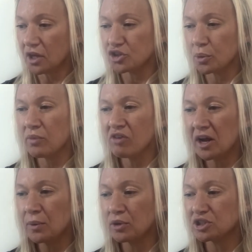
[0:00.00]
So we
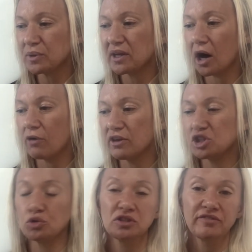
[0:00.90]
really want to encourage
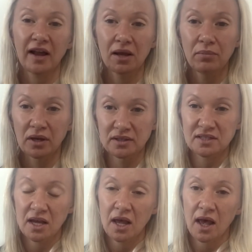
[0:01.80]
your development